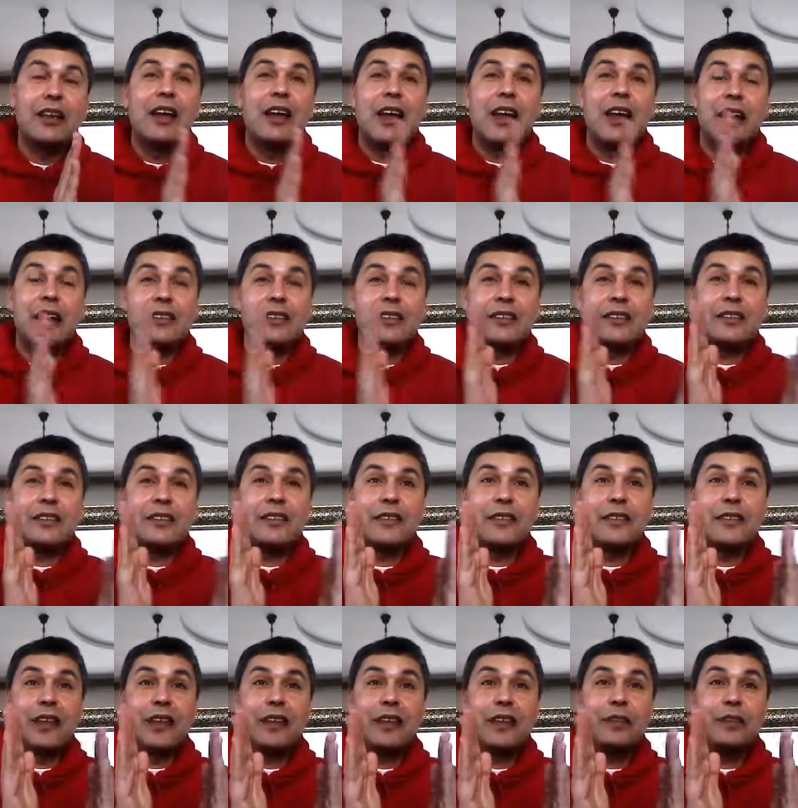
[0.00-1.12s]
and the
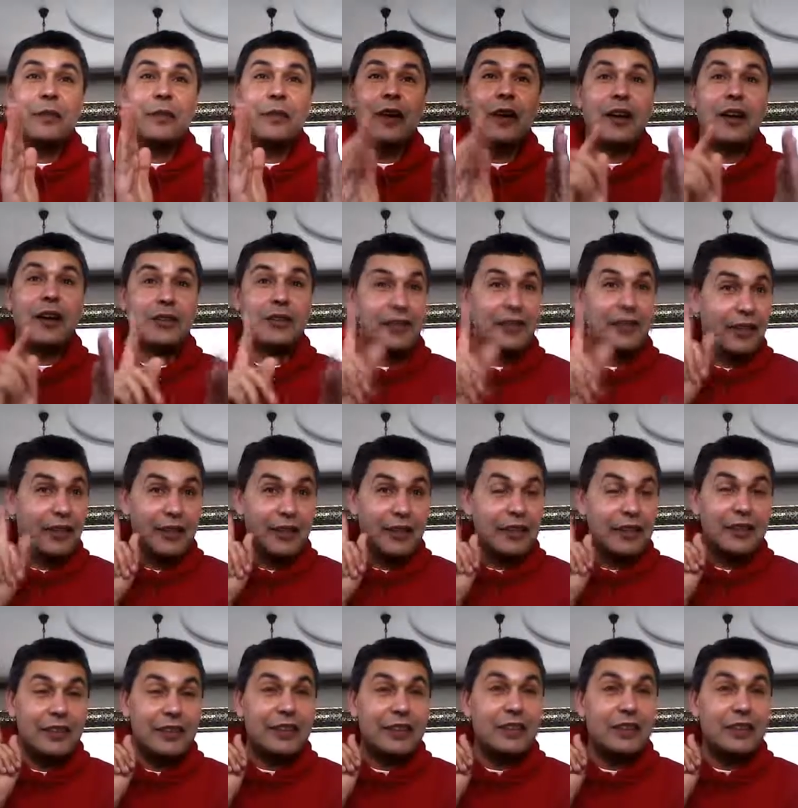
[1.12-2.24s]
second part,
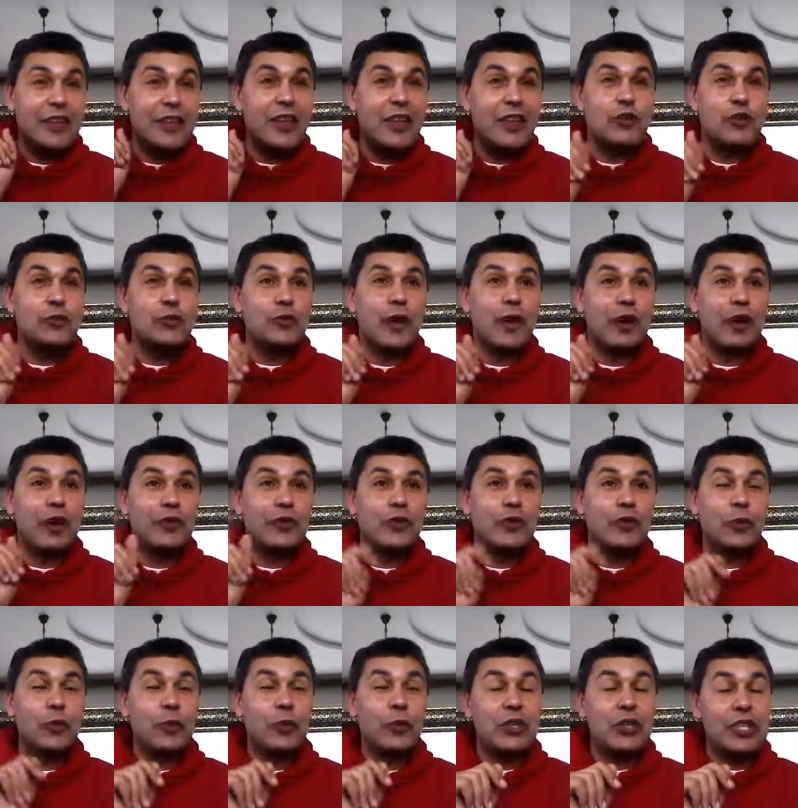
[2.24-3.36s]
stage 1,
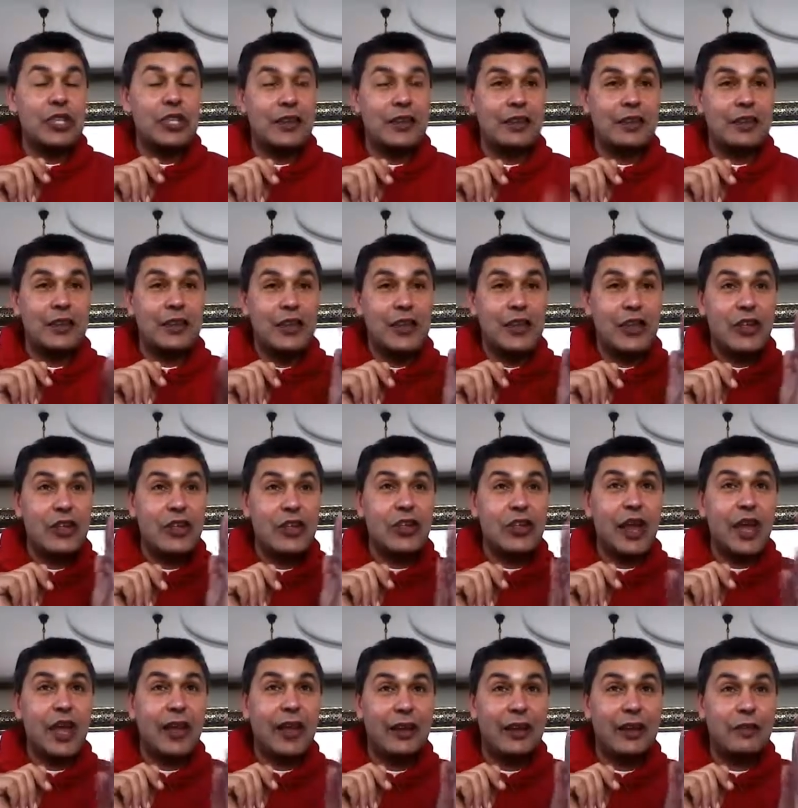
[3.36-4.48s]
which is
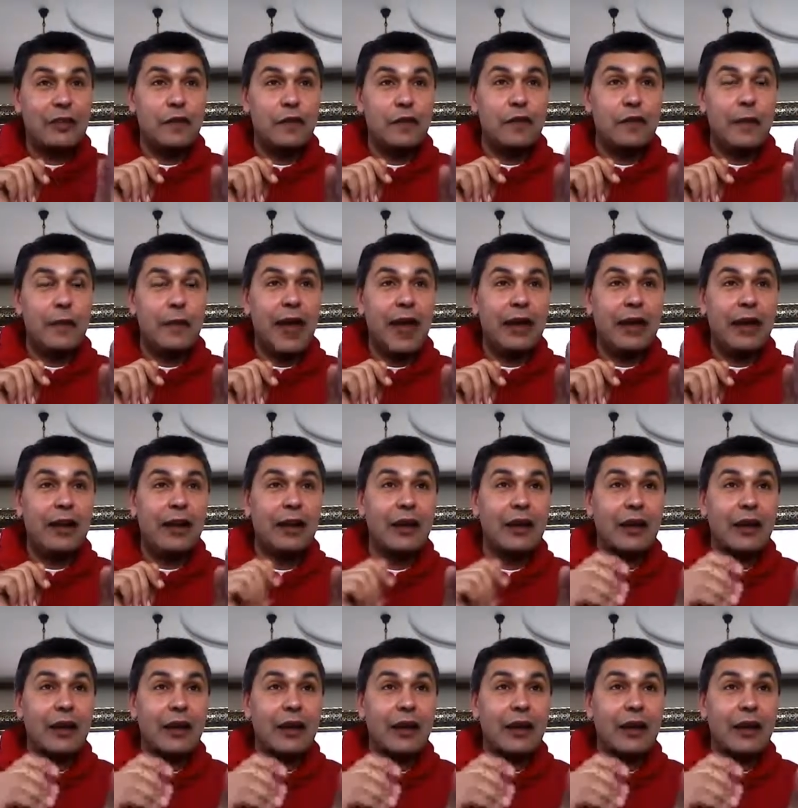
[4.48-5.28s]
SHAC and feedback.